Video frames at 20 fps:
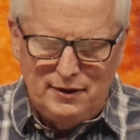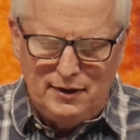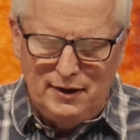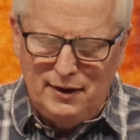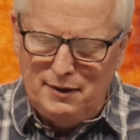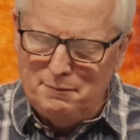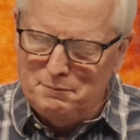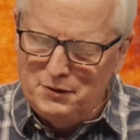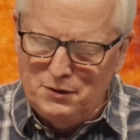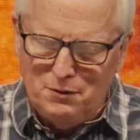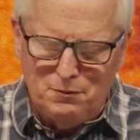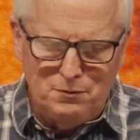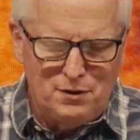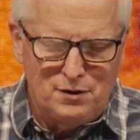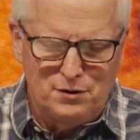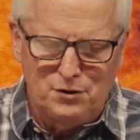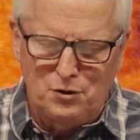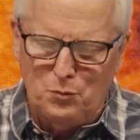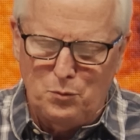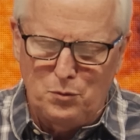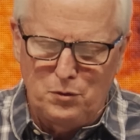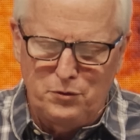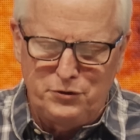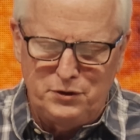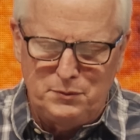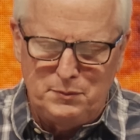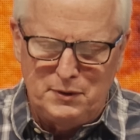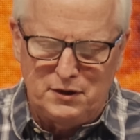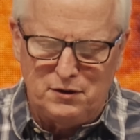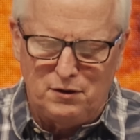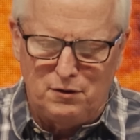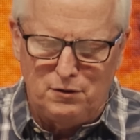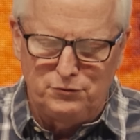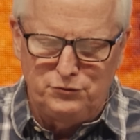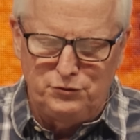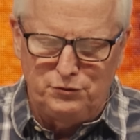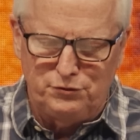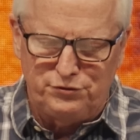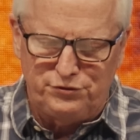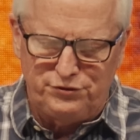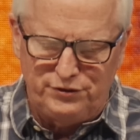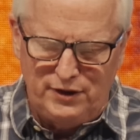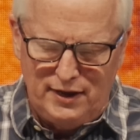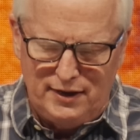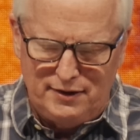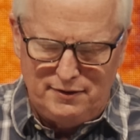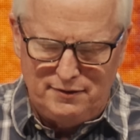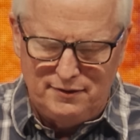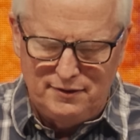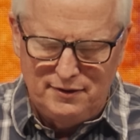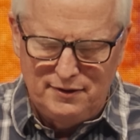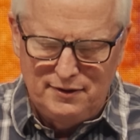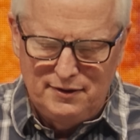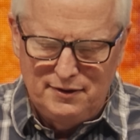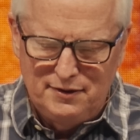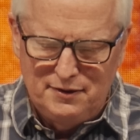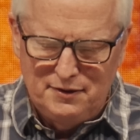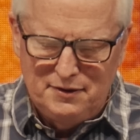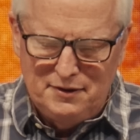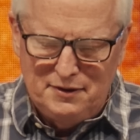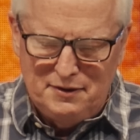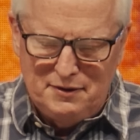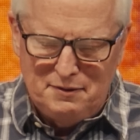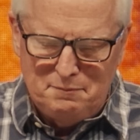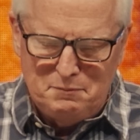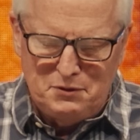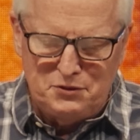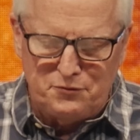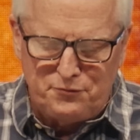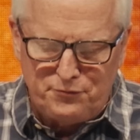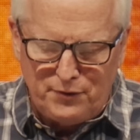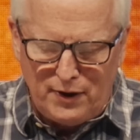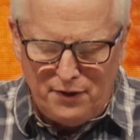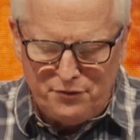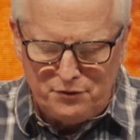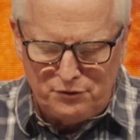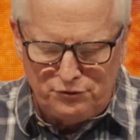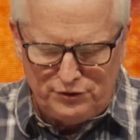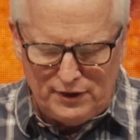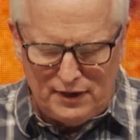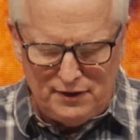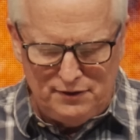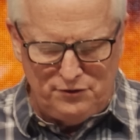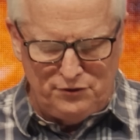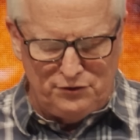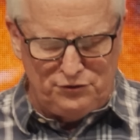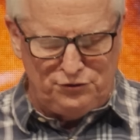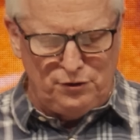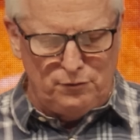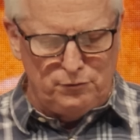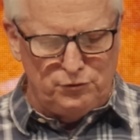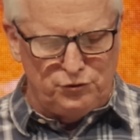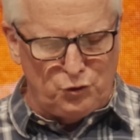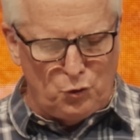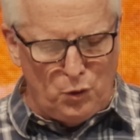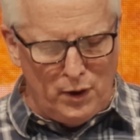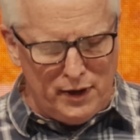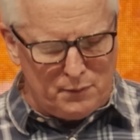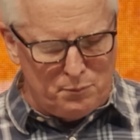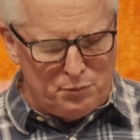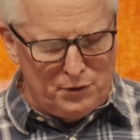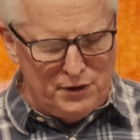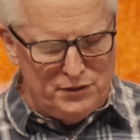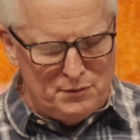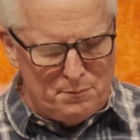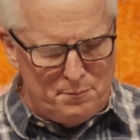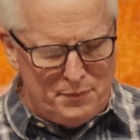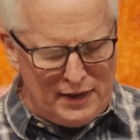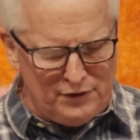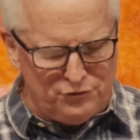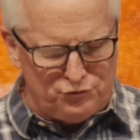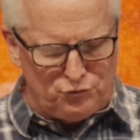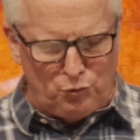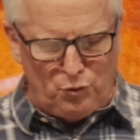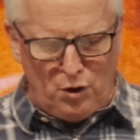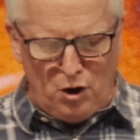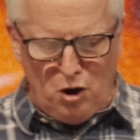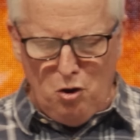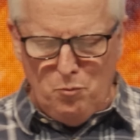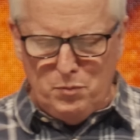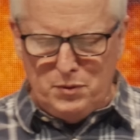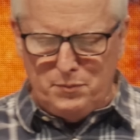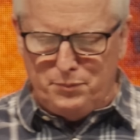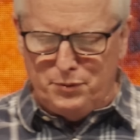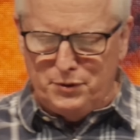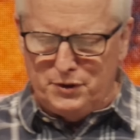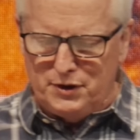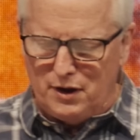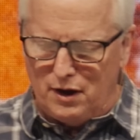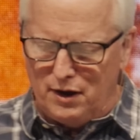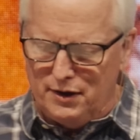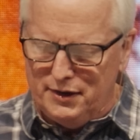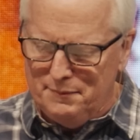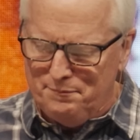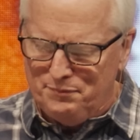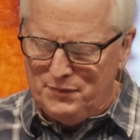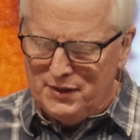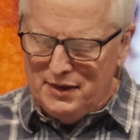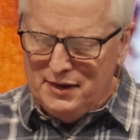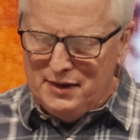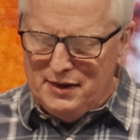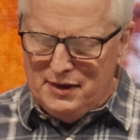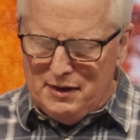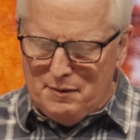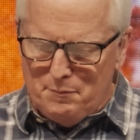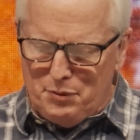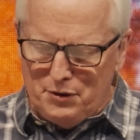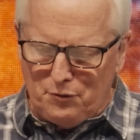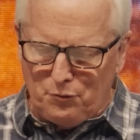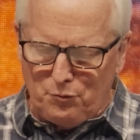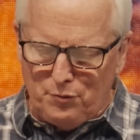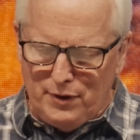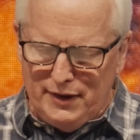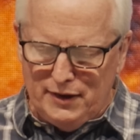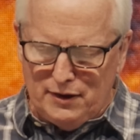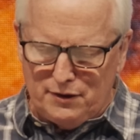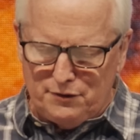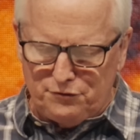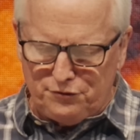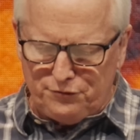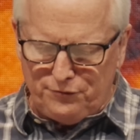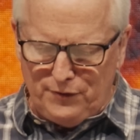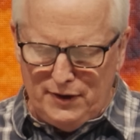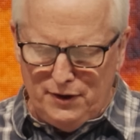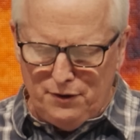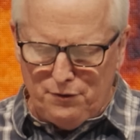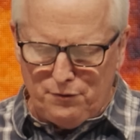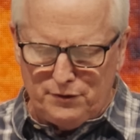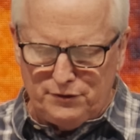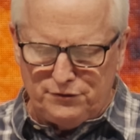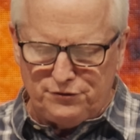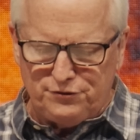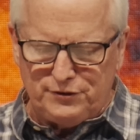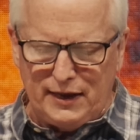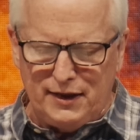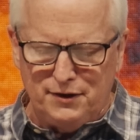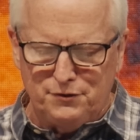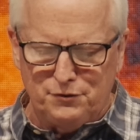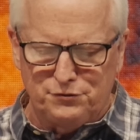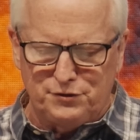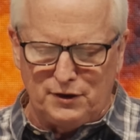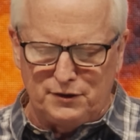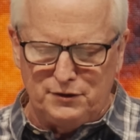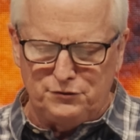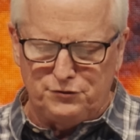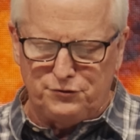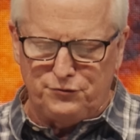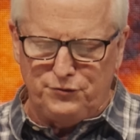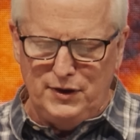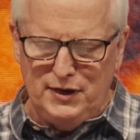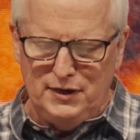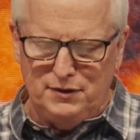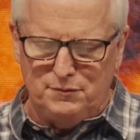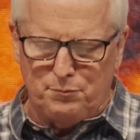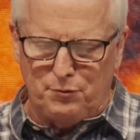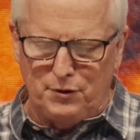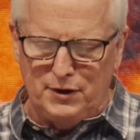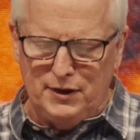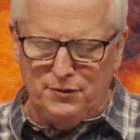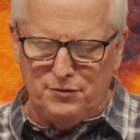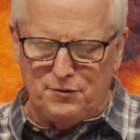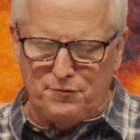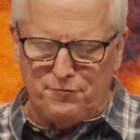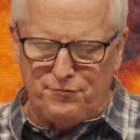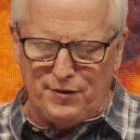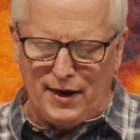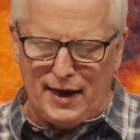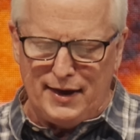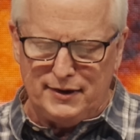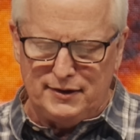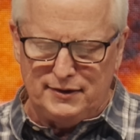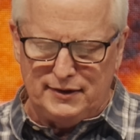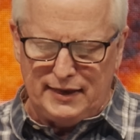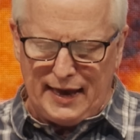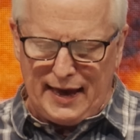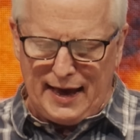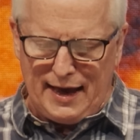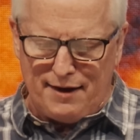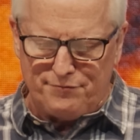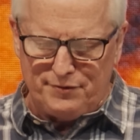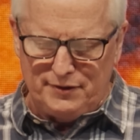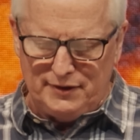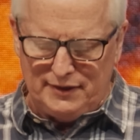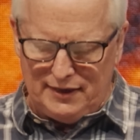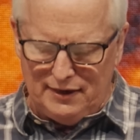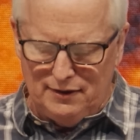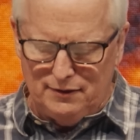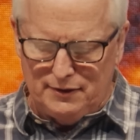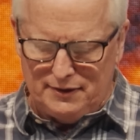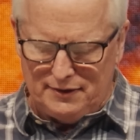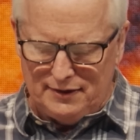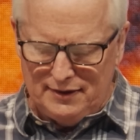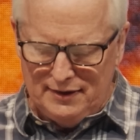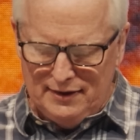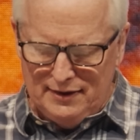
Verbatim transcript: I am no longer worthy to be called your son. But the father said to the servants, Quick, bring the best robe and put it on him. Put a ring on his finger and sandals on his feet. Bring the fatted calf and kill it.